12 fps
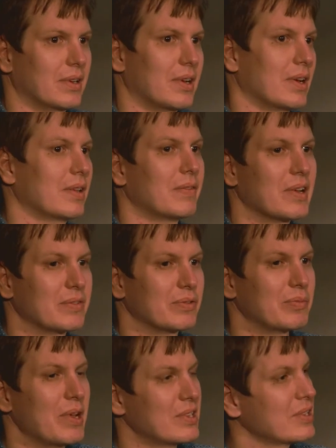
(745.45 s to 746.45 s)
Yeah, and that
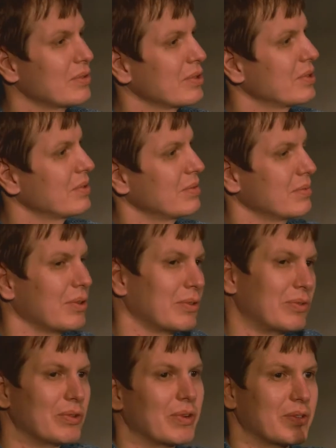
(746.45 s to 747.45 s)
message was
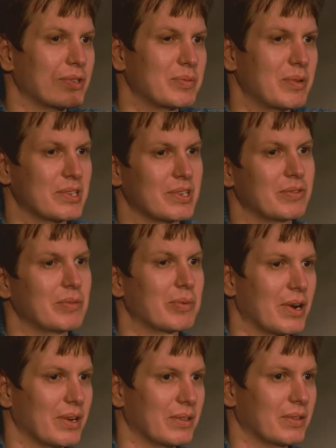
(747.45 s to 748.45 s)
not for you, but especially for
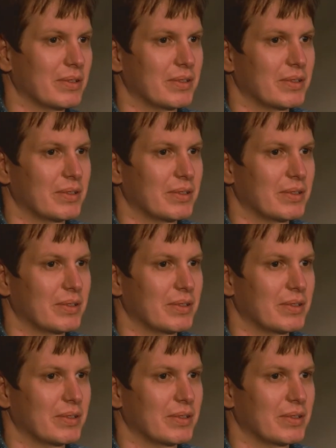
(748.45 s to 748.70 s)
Brian.